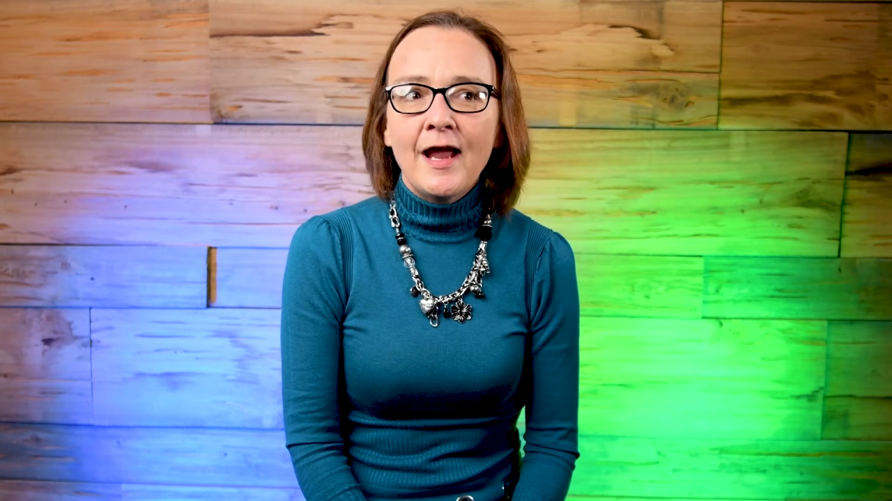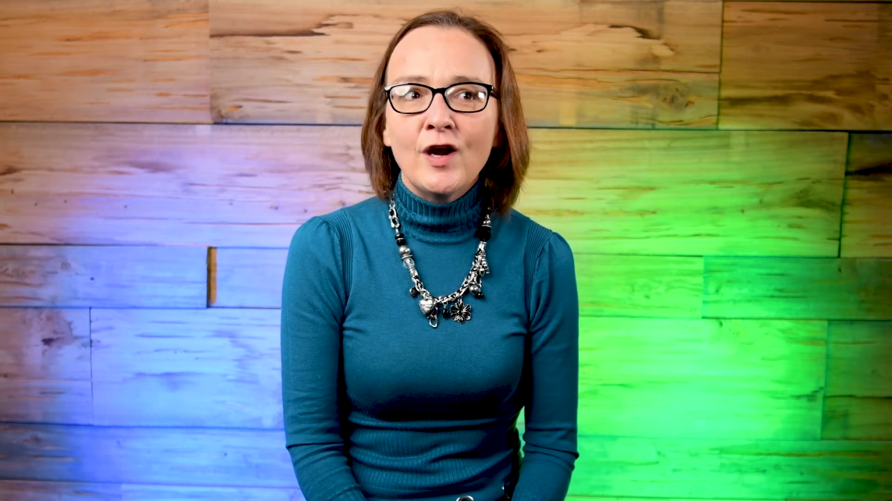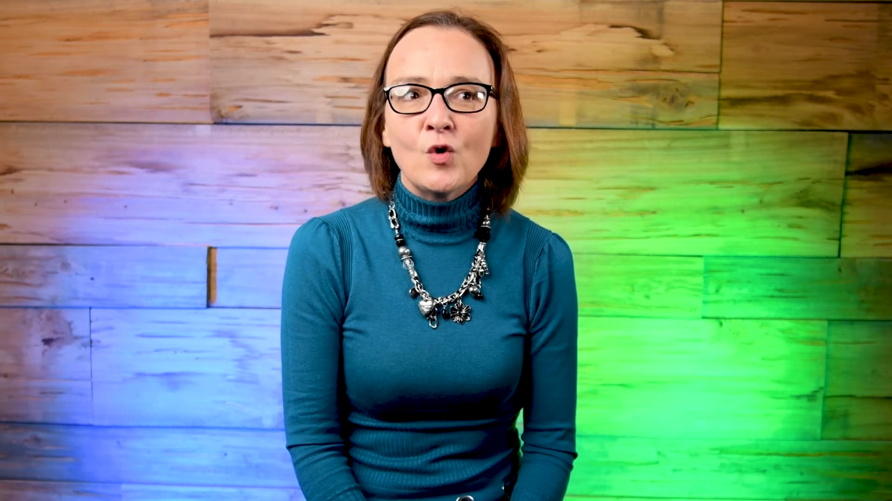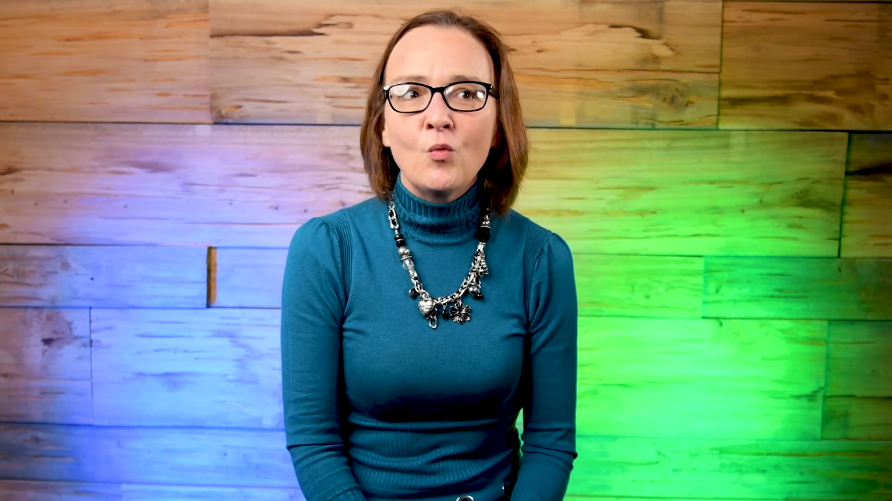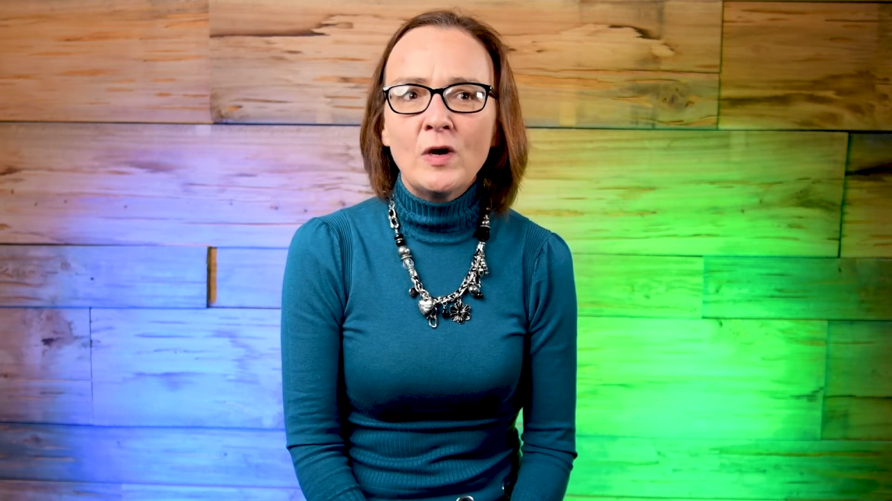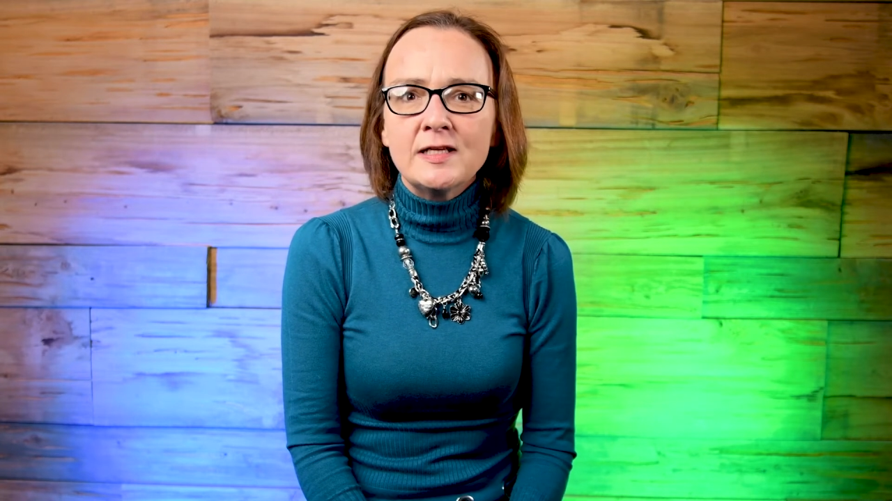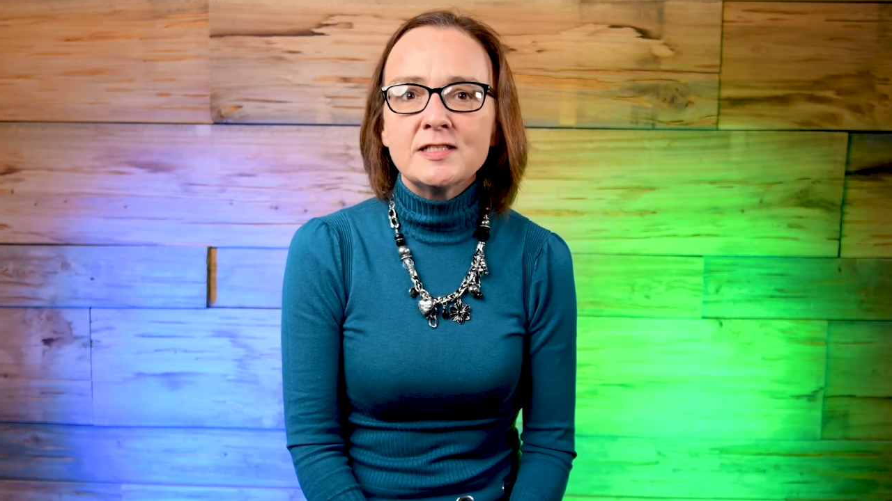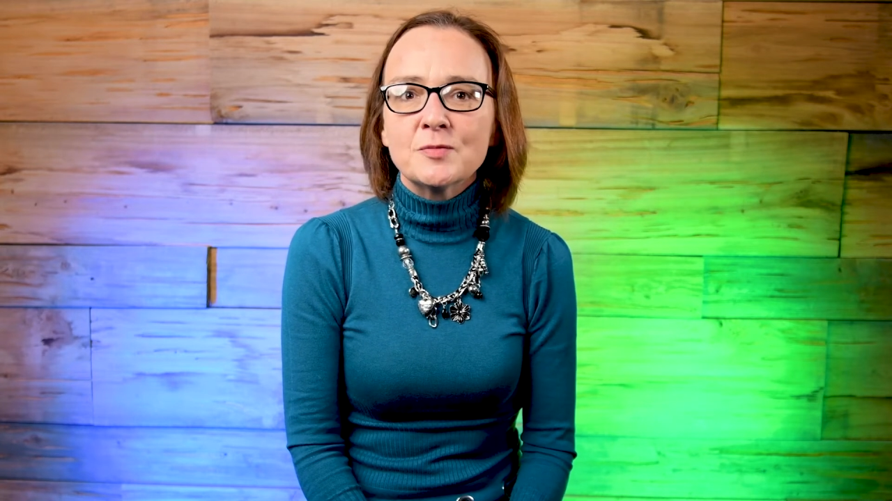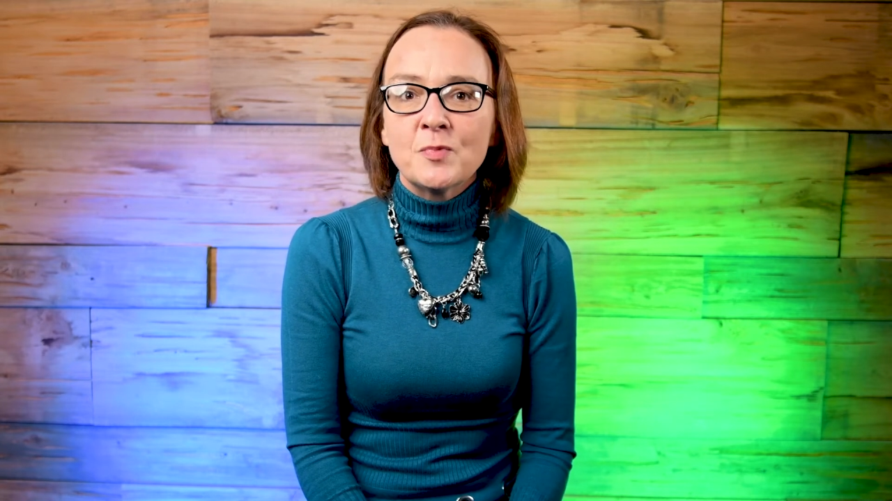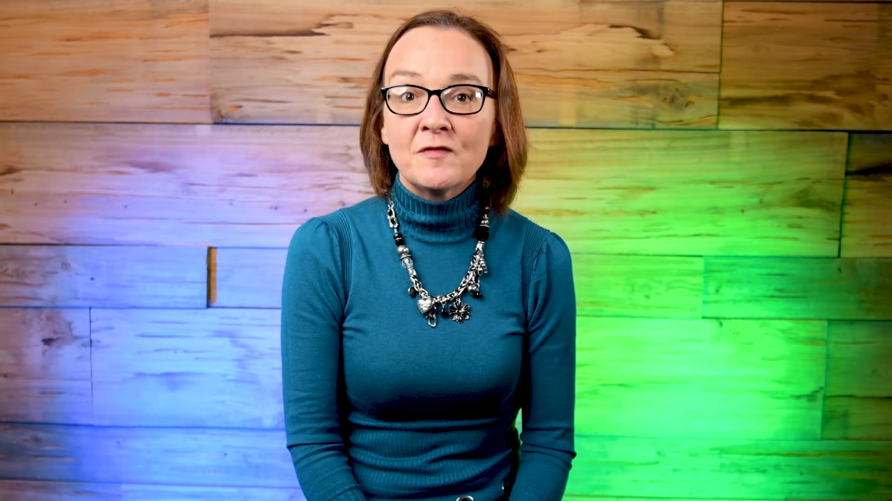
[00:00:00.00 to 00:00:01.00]
and are
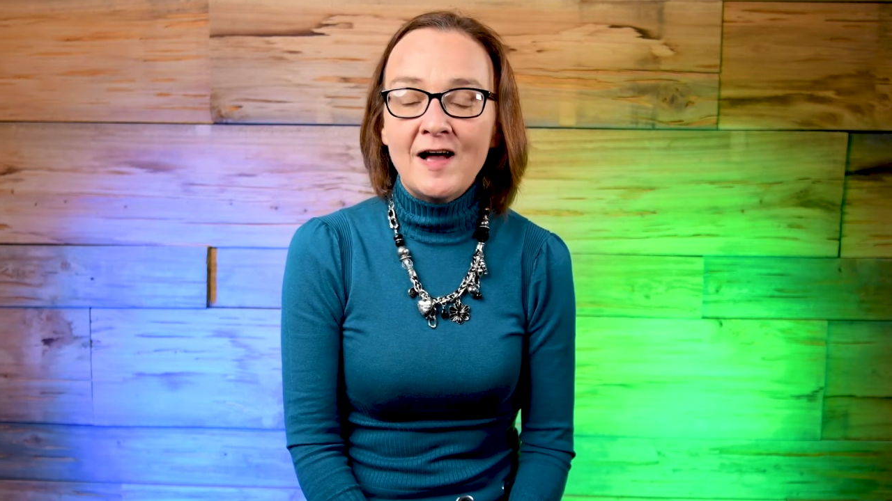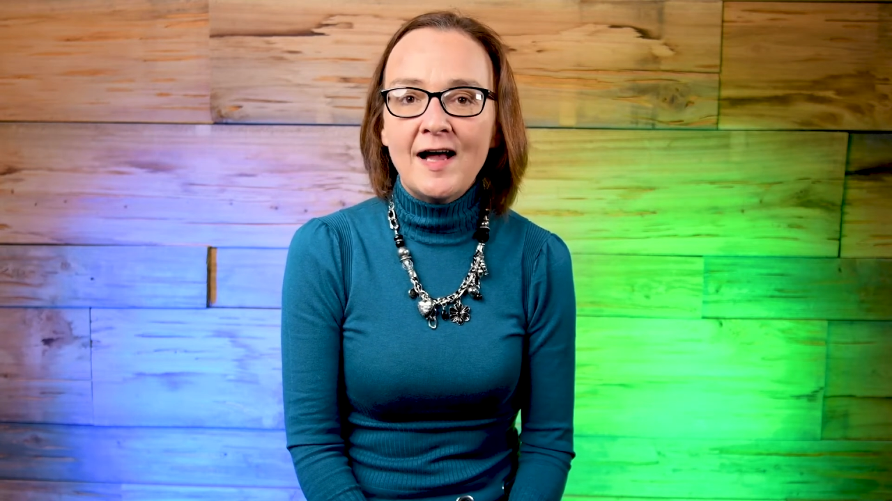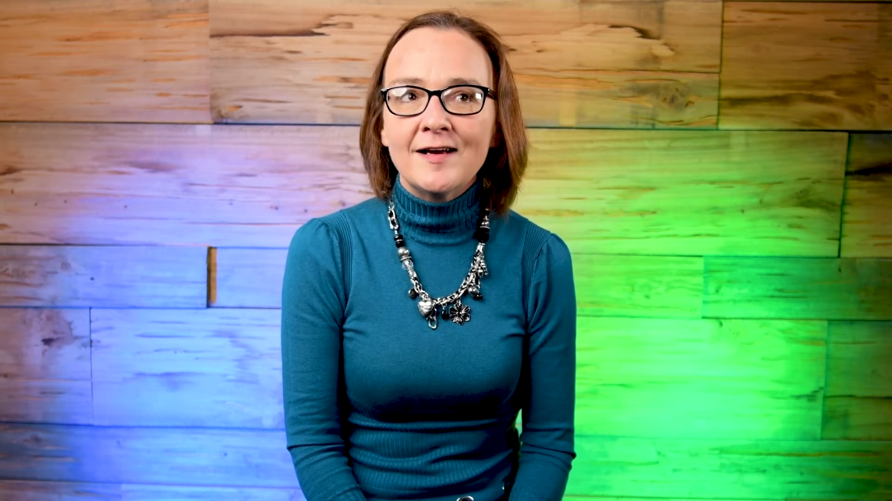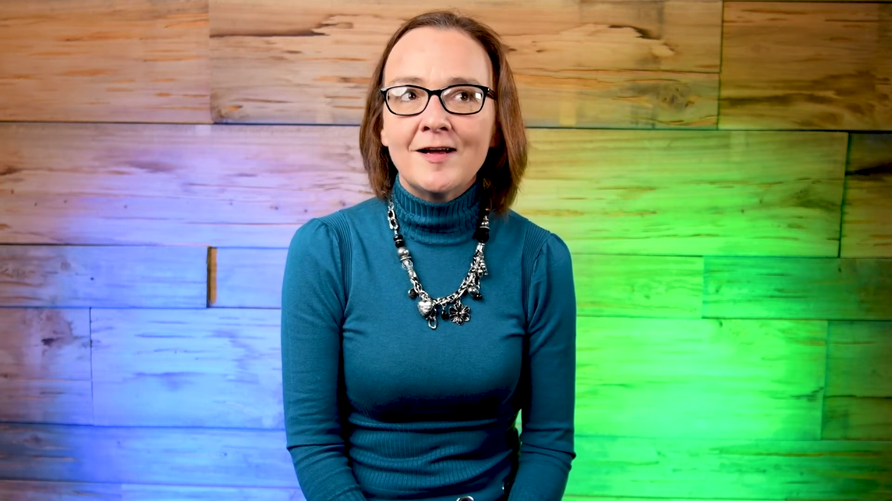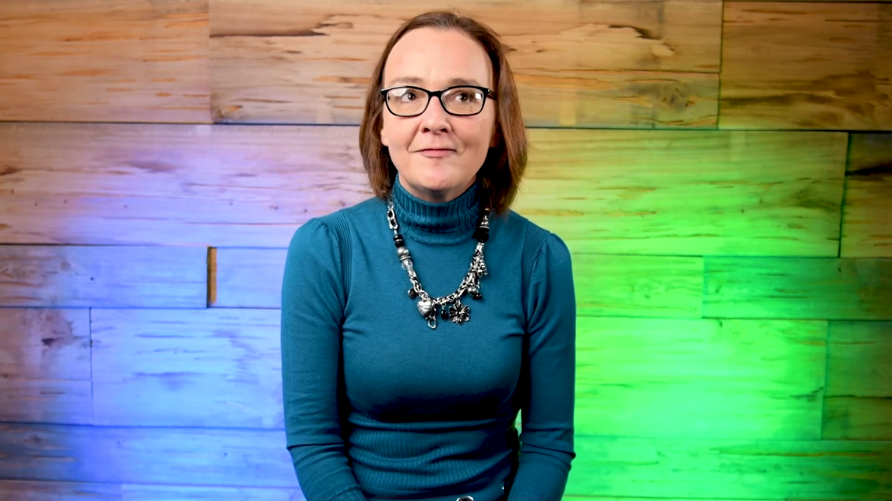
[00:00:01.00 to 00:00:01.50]
willing to provide